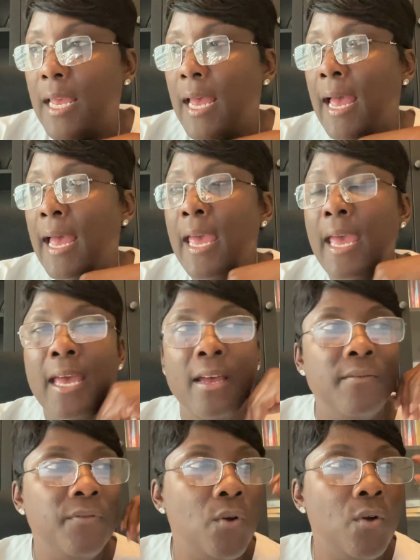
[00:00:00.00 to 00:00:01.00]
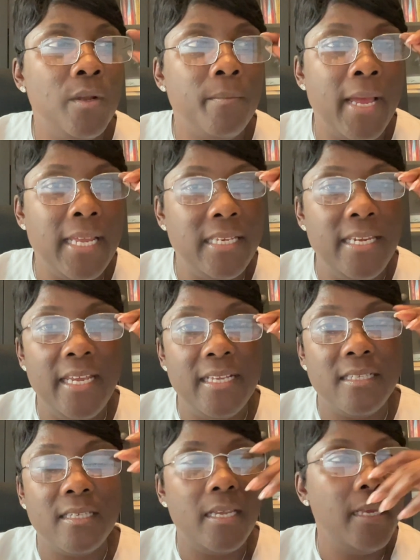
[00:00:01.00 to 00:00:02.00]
I have on my desk,